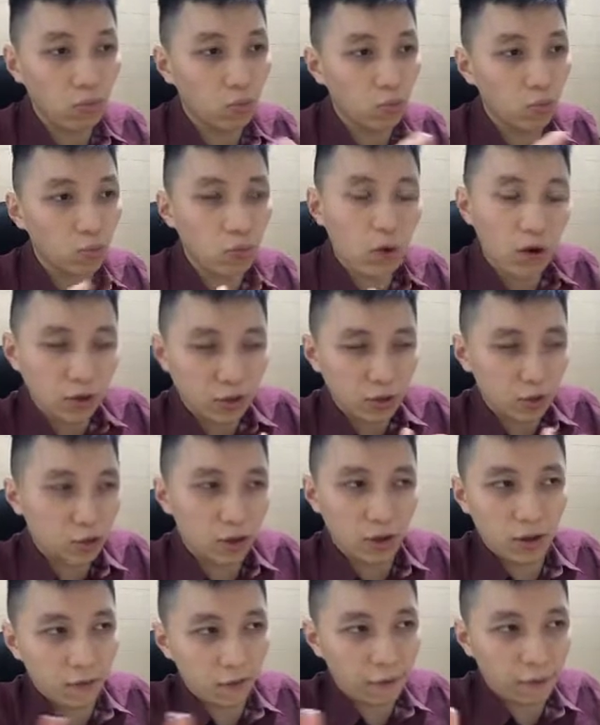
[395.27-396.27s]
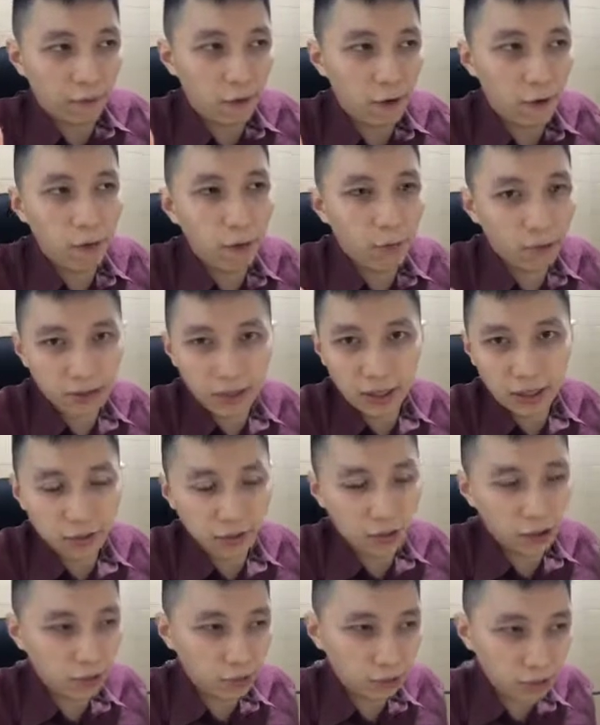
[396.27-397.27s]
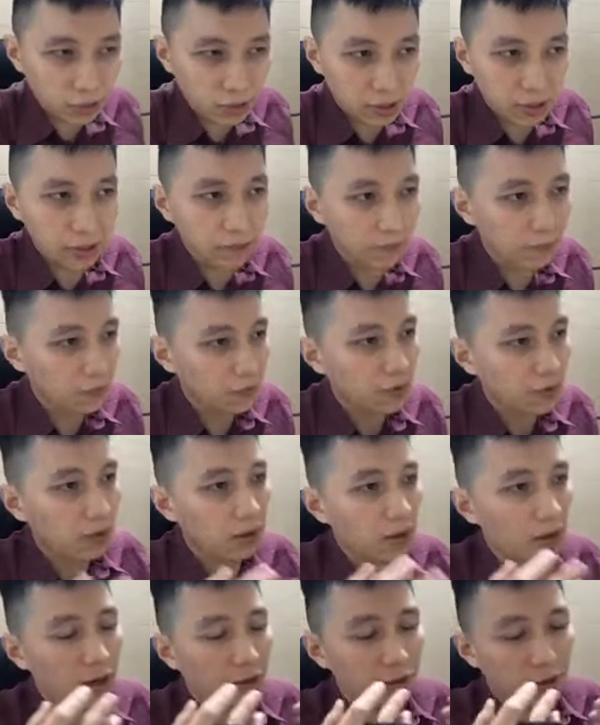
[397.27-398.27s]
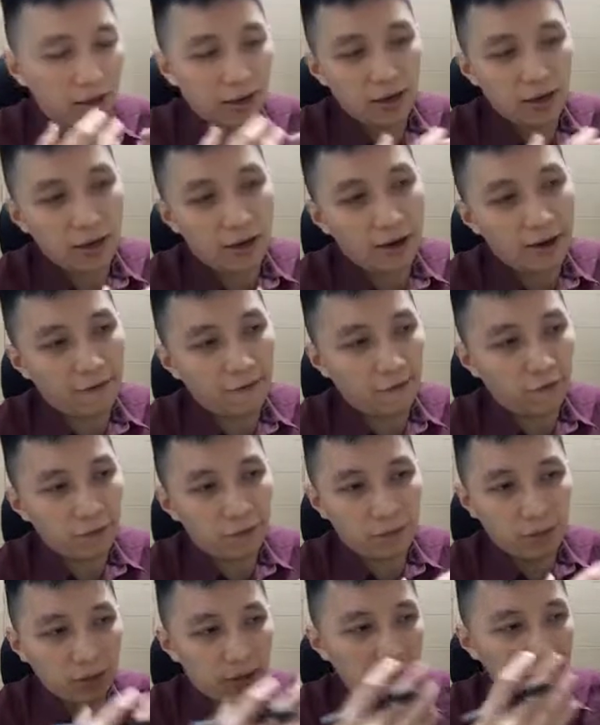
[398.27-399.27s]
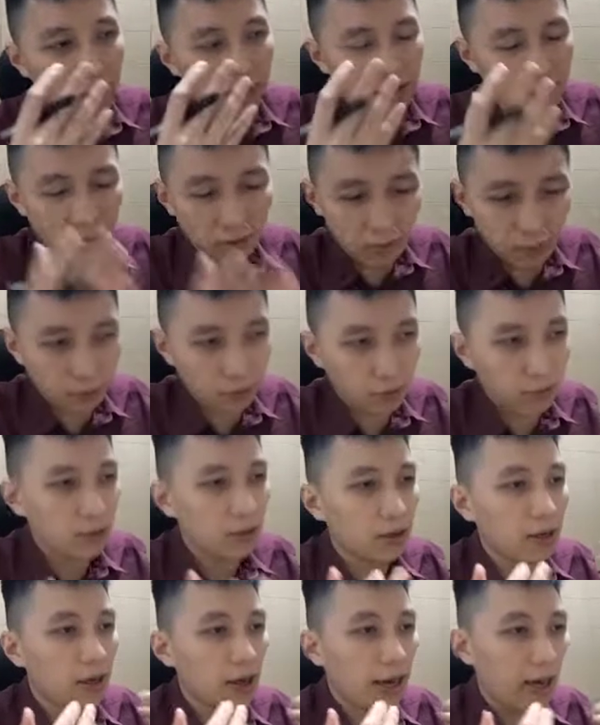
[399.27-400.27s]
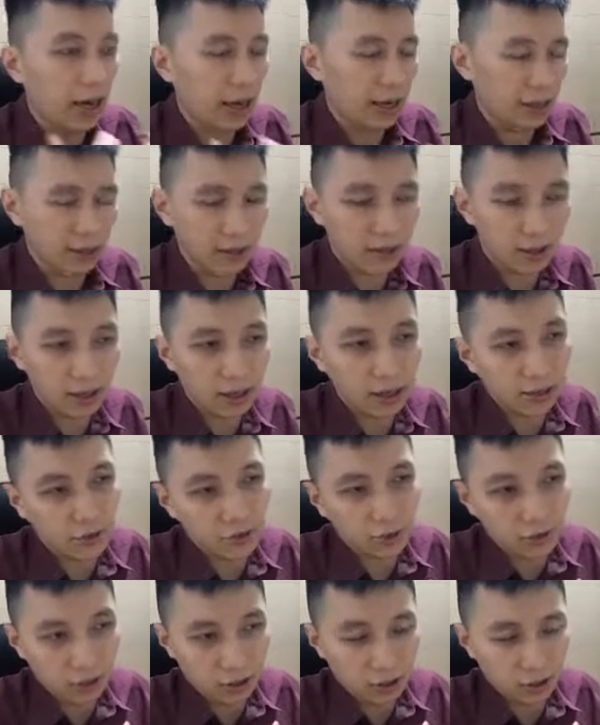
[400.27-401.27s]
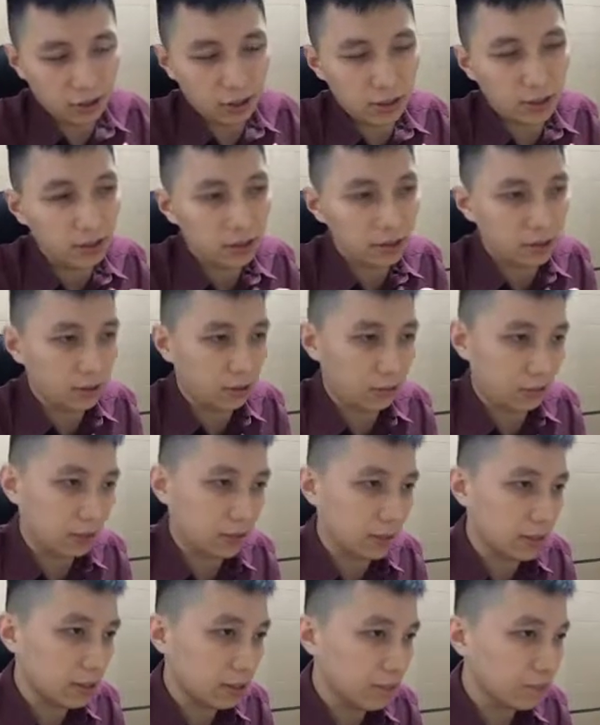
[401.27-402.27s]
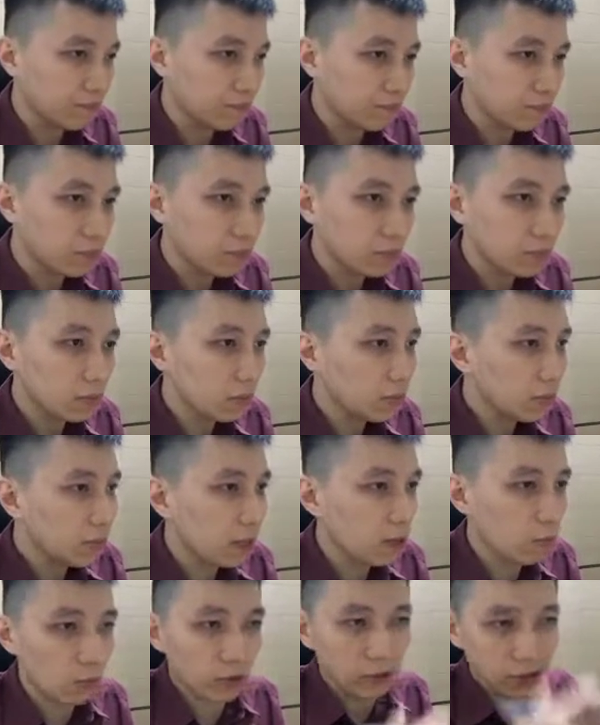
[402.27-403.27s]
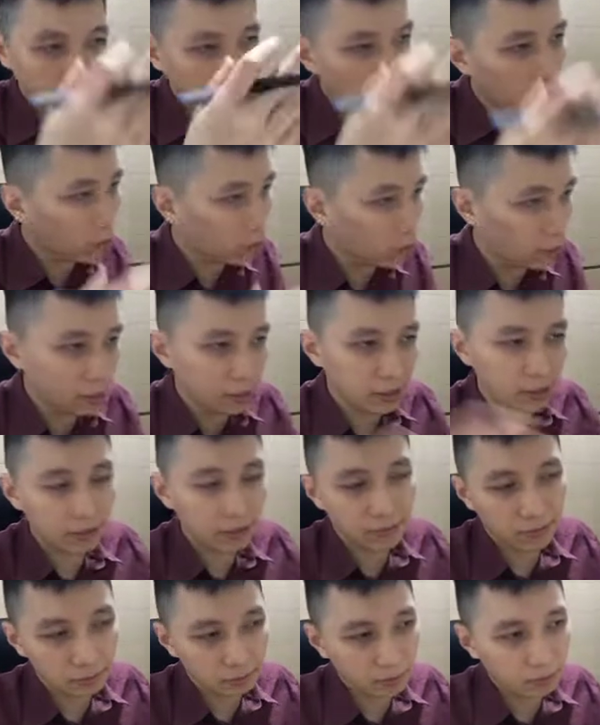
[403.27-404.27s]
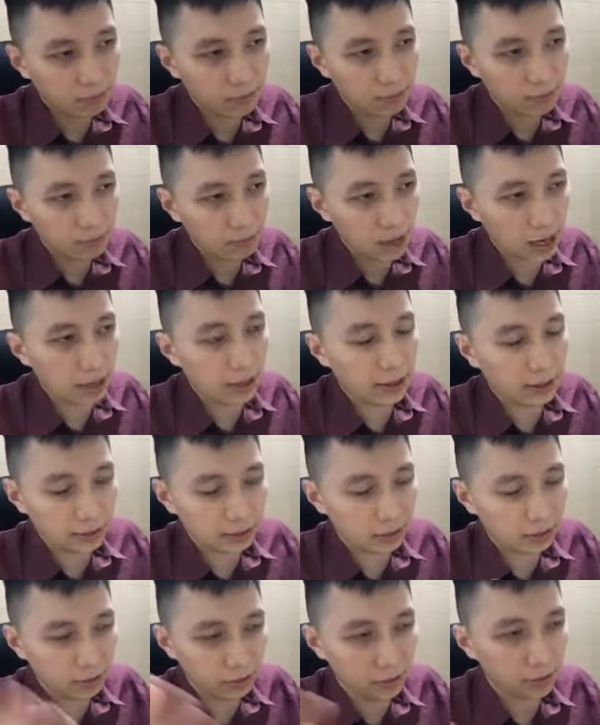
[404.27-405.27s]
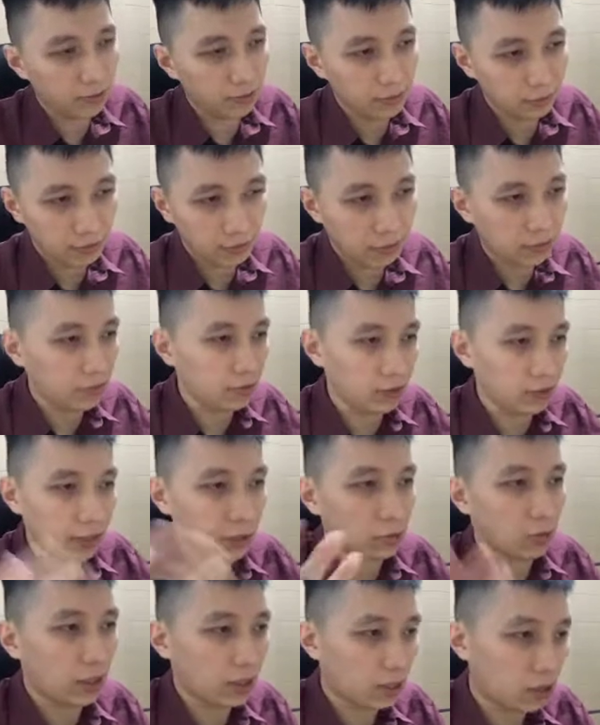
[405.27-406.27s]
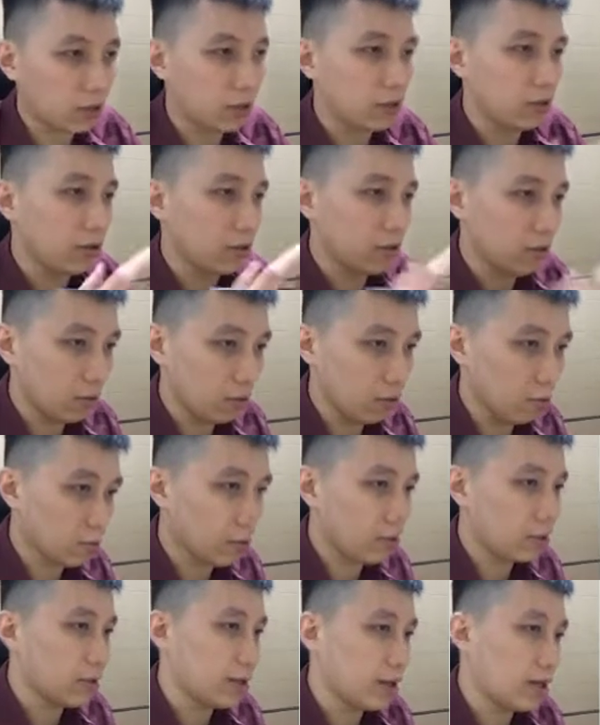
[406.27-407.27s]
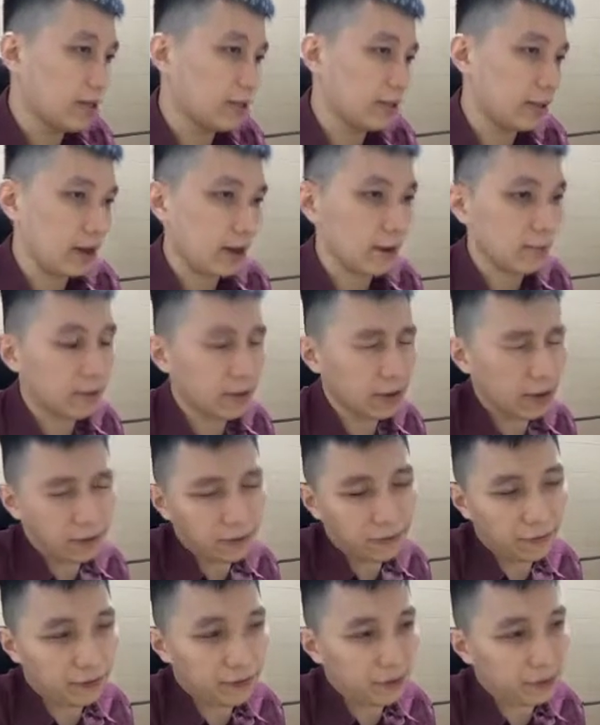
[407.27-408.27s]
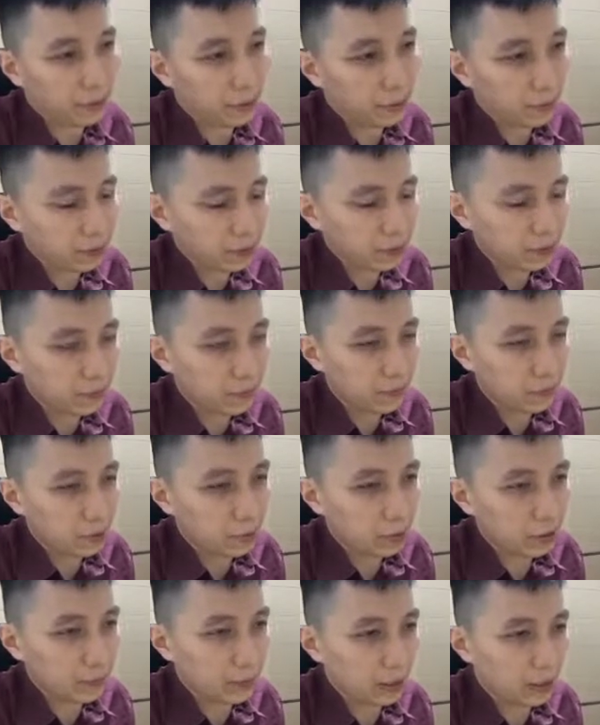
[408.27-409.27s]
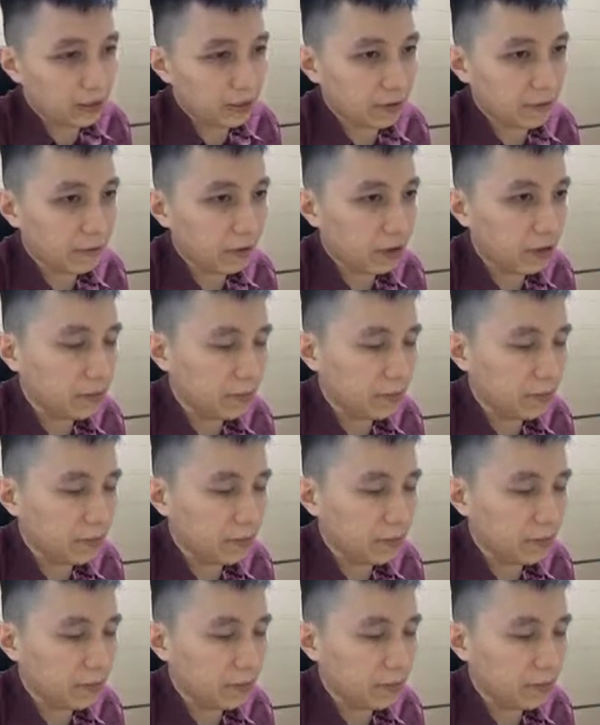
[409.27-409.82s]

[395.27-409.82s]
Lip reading: what sort of thermometer you are using, they have to be 0 and 100 degrees Celsius, and one is lower, one is higher, so that's why it's called lower and upper fixed point respectively.